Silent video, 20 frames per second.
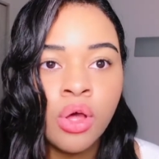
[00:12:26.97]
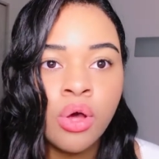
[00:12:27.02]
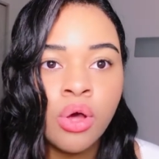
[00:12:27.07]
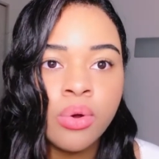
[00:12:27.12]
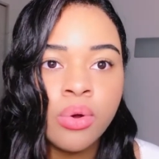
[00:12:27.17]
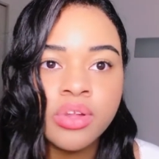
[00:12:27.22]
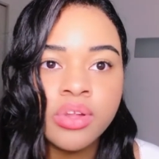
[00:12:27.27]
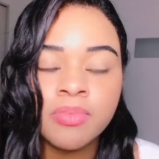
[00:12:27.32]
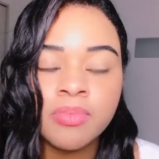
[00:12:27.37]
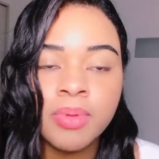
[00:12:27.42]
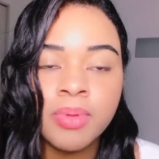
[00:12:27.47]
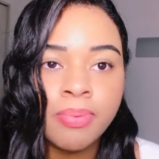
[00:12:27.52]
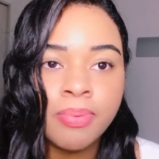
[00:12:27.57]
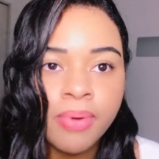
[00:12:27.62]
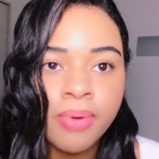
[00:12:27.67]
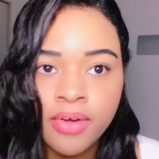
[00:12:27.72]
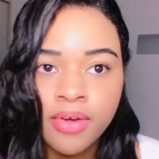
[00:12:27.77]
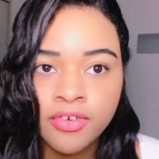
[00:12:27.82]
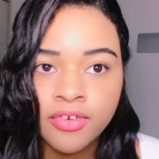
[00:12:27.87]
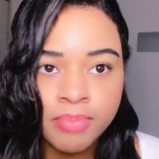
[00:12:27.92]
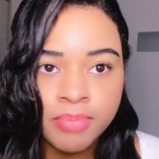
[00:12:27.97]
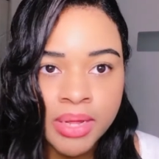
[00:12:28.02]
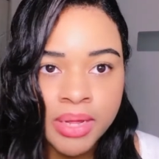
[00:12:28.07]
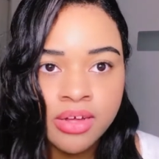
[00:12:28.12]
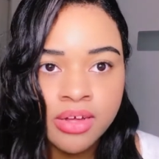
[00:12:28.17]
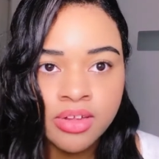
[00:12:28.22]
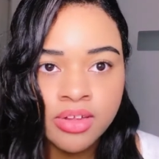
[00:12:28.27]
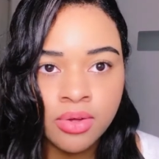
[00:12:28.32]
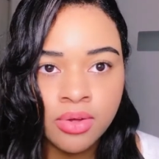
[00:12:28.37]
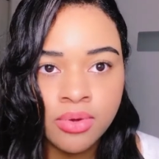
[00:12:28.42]
or to be proud of
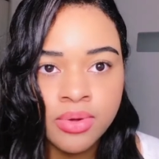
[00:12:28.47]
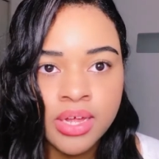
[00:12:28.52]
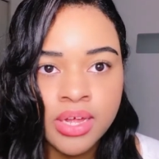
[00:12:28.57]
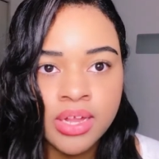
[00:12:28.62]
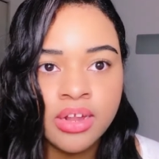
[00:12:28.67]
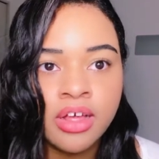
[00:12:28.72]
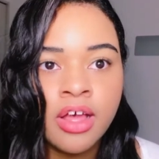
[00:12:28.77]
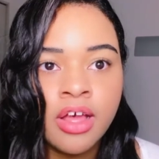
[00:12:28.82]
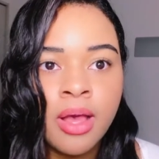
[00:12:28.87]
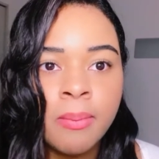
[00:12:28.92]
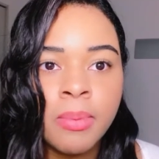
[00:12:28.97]
being a token,